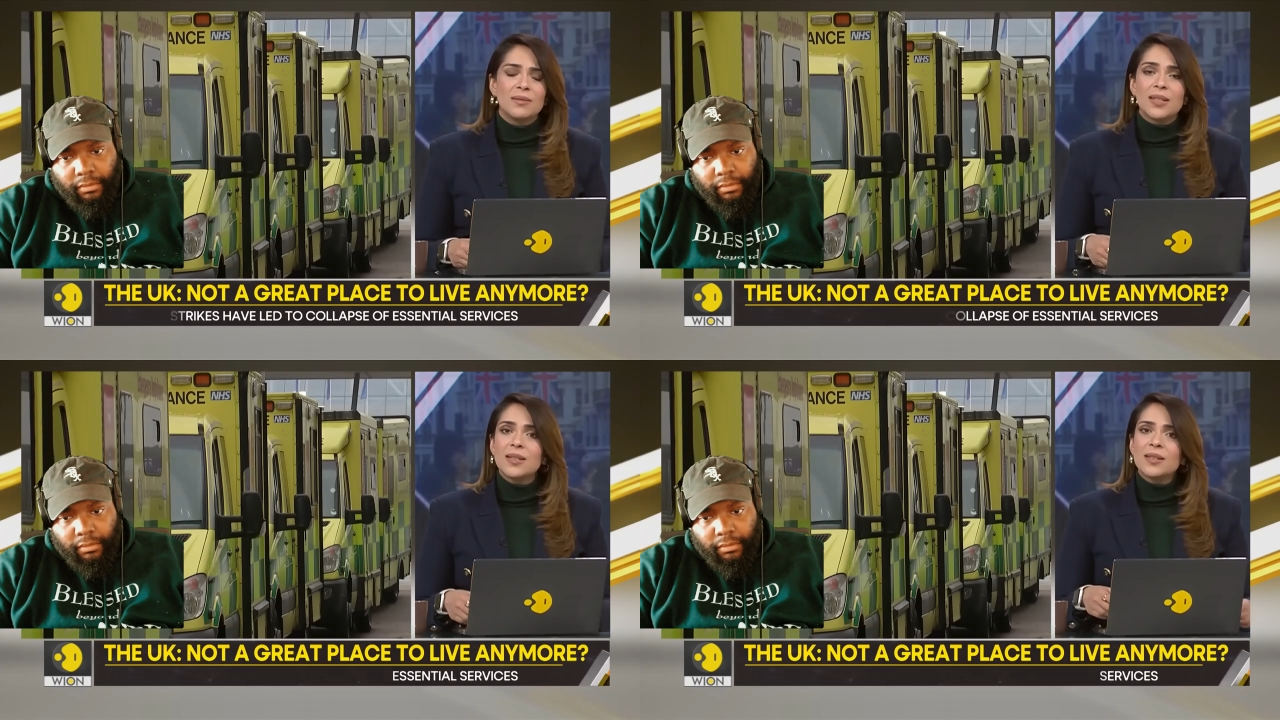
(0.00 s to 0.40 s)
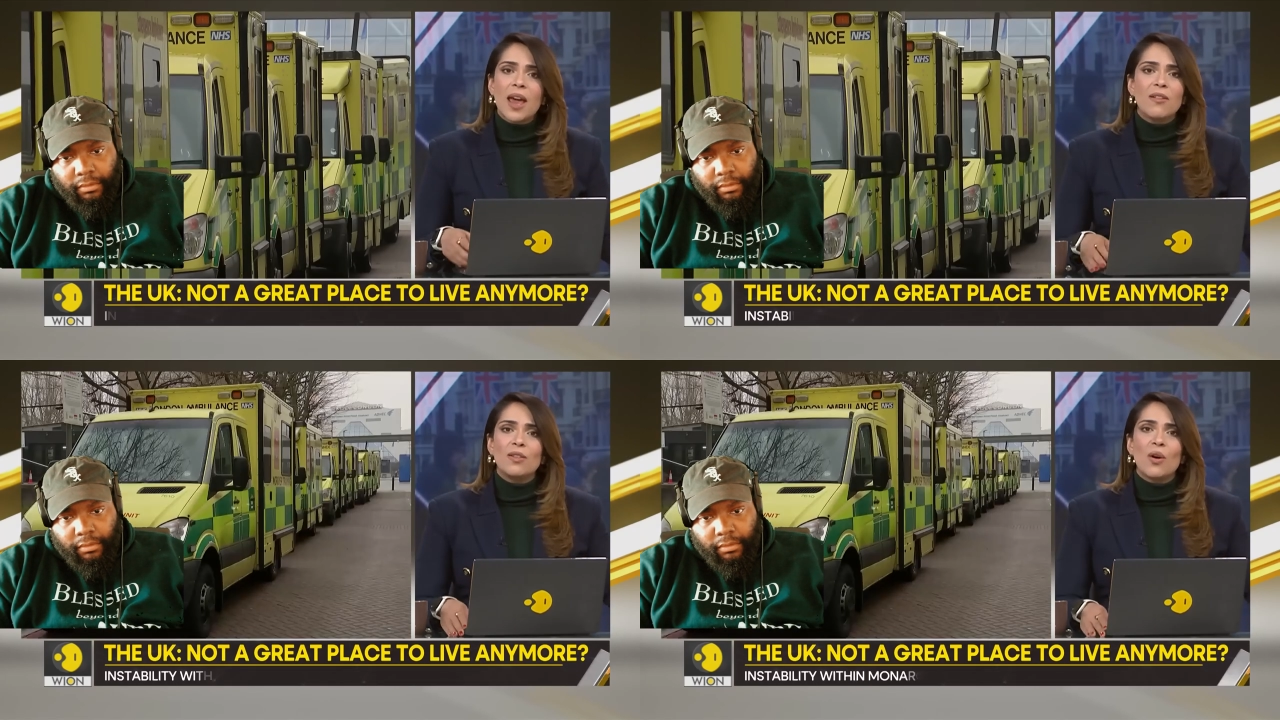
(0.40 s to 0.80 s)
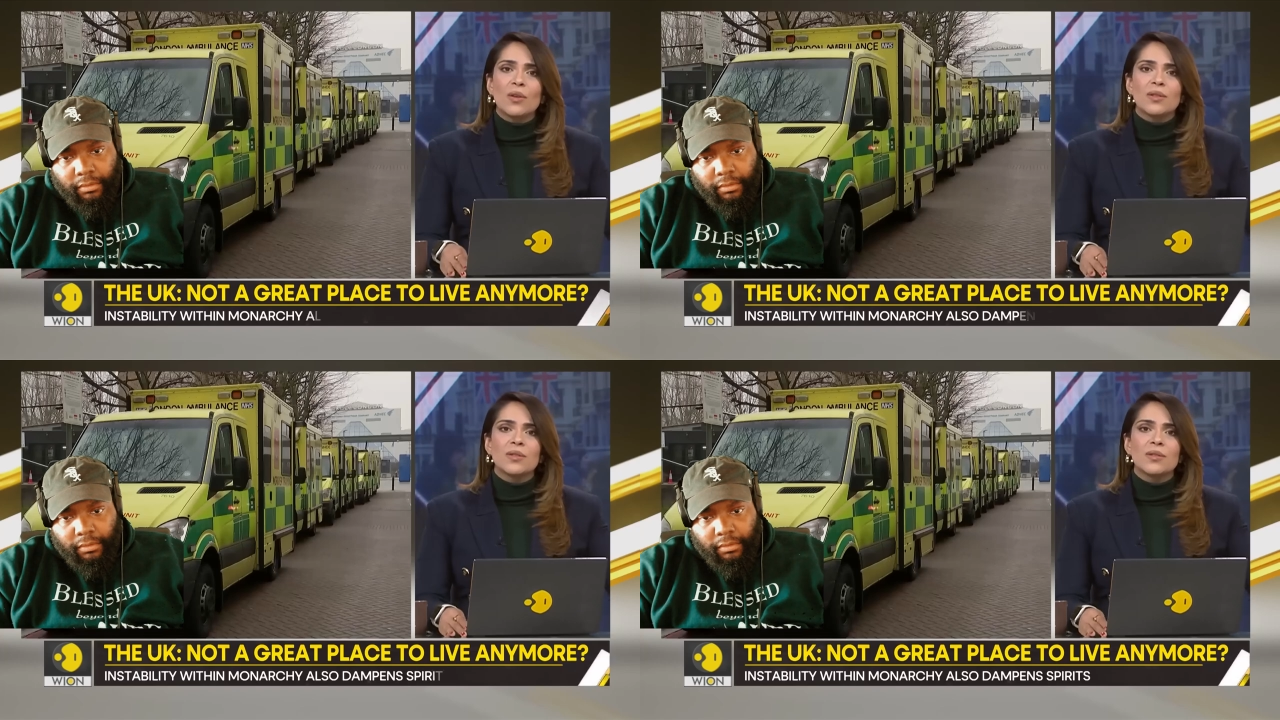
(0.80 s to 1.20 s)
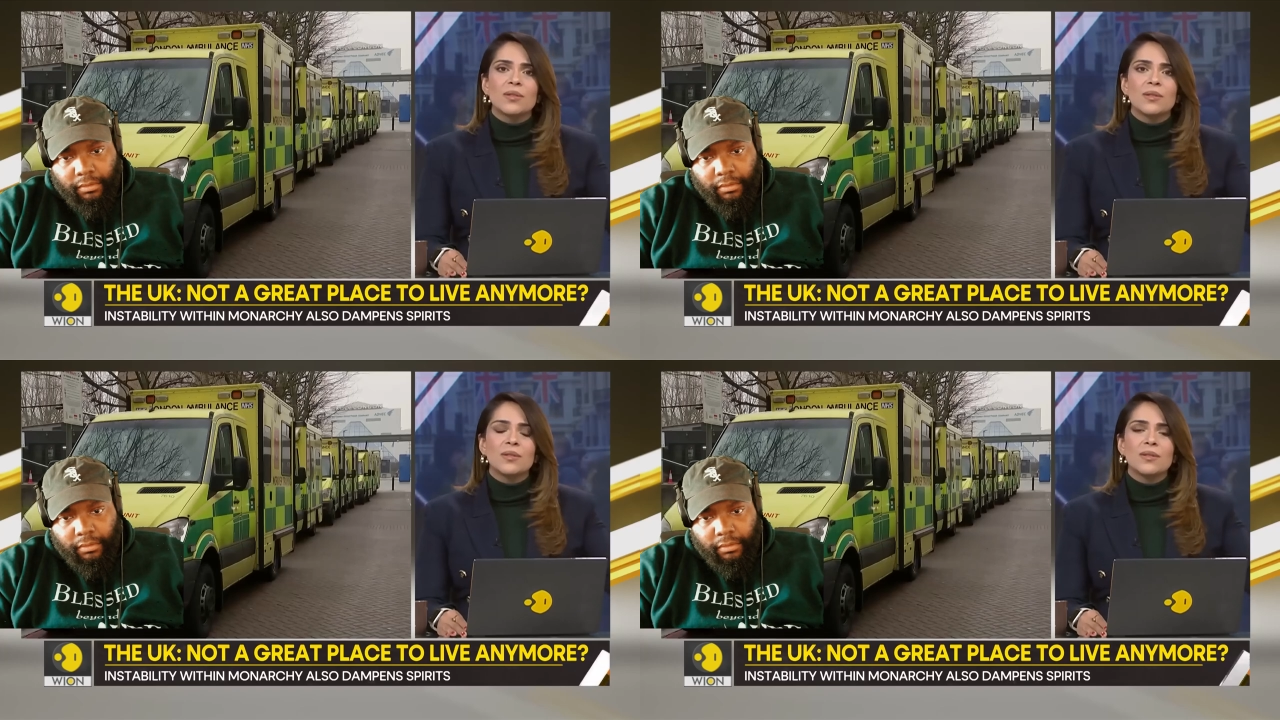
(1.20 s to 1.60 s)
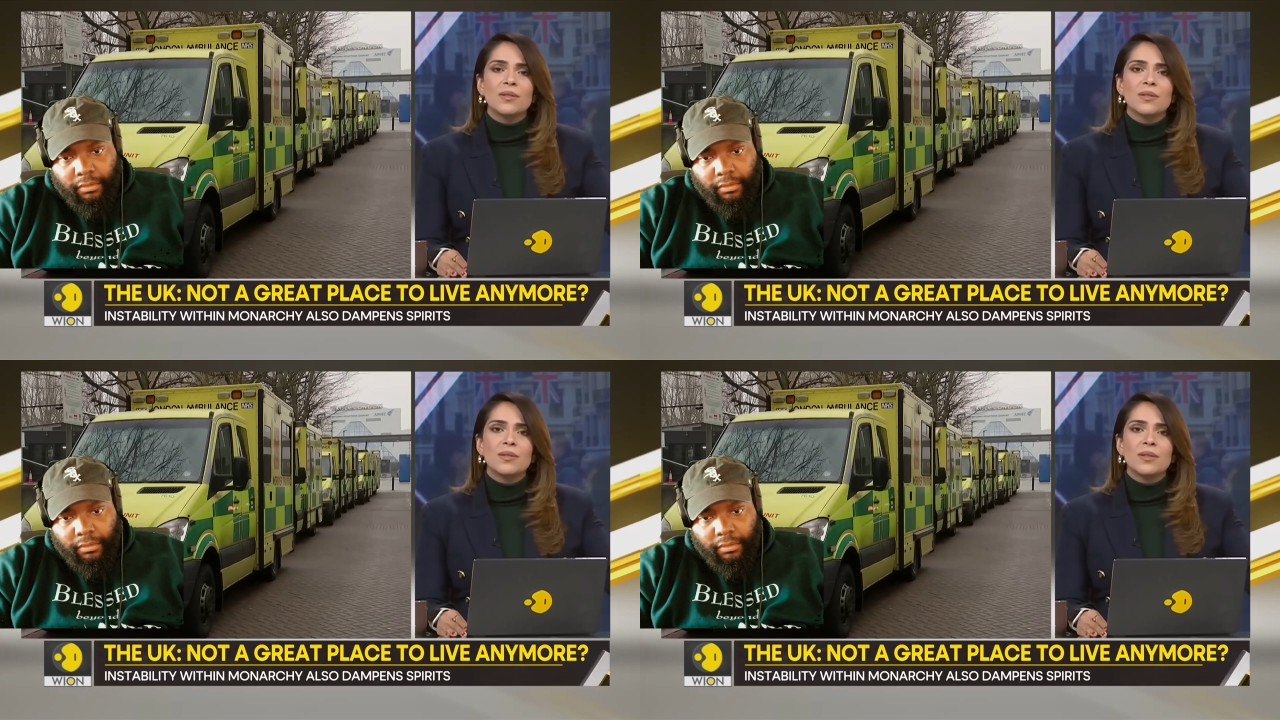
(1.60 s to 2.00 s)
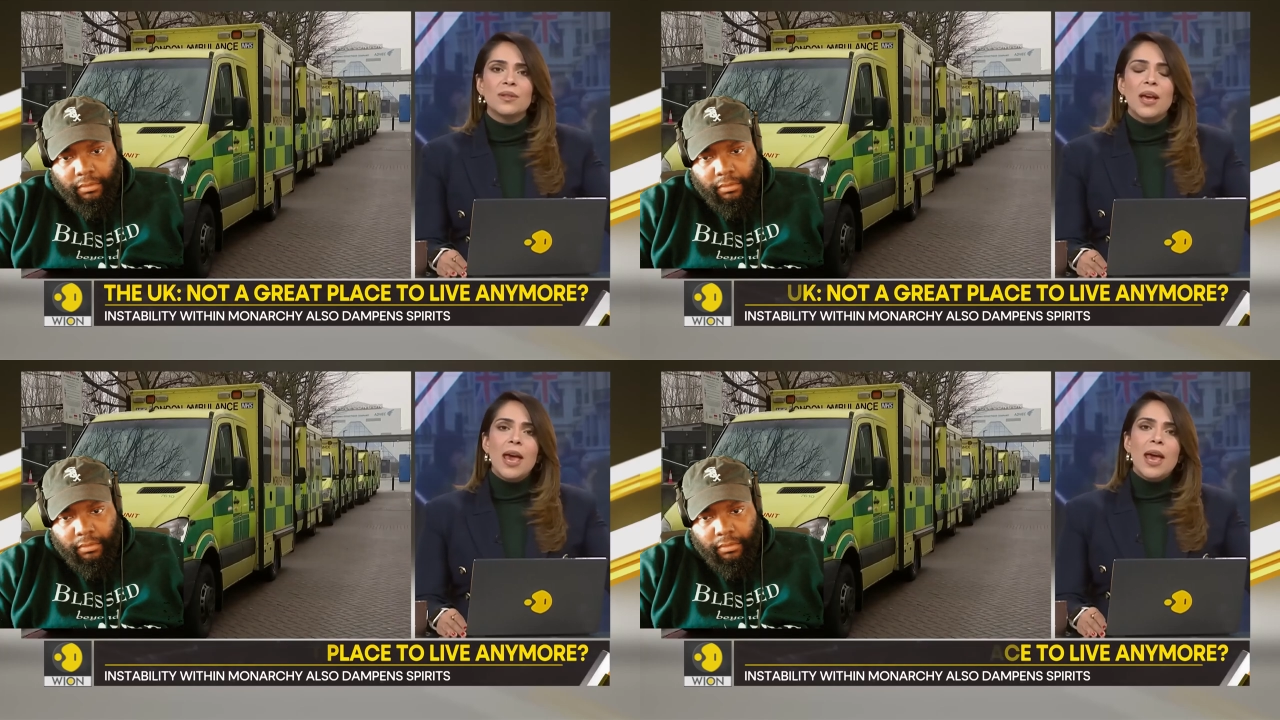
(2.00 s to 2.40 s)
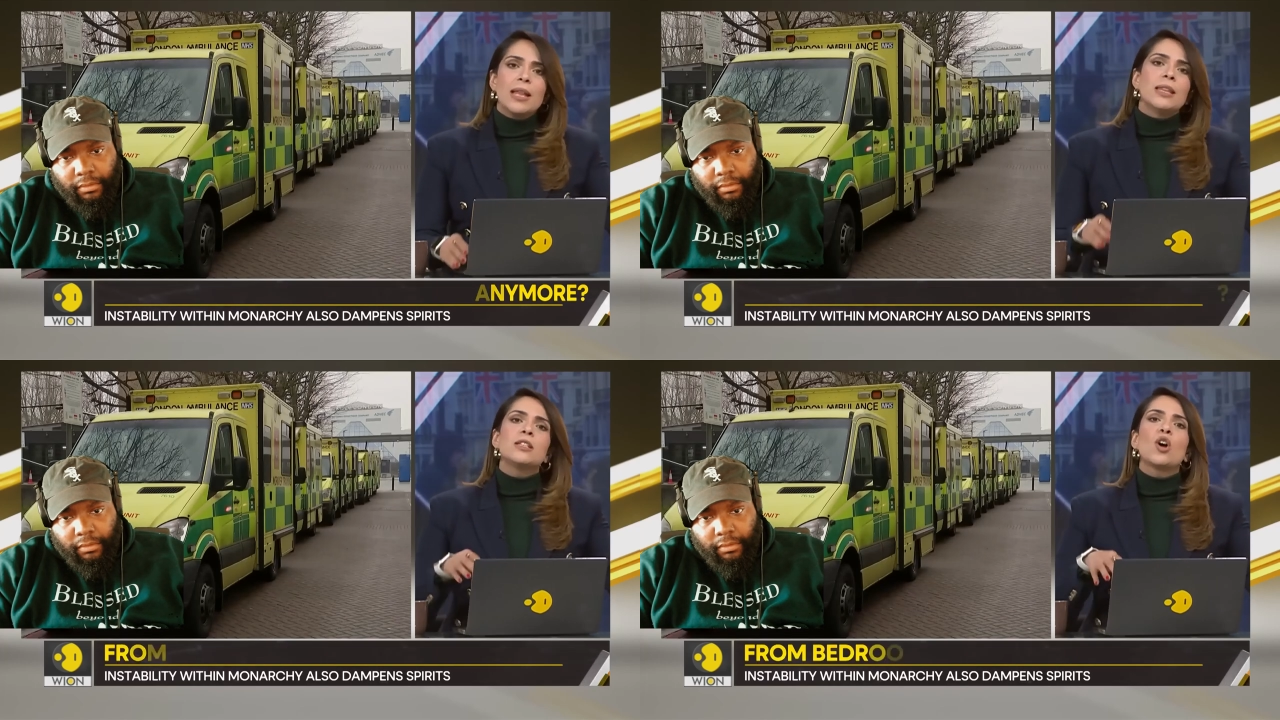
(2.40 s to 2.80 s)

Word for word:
Speaker 1: It's a scary thought. This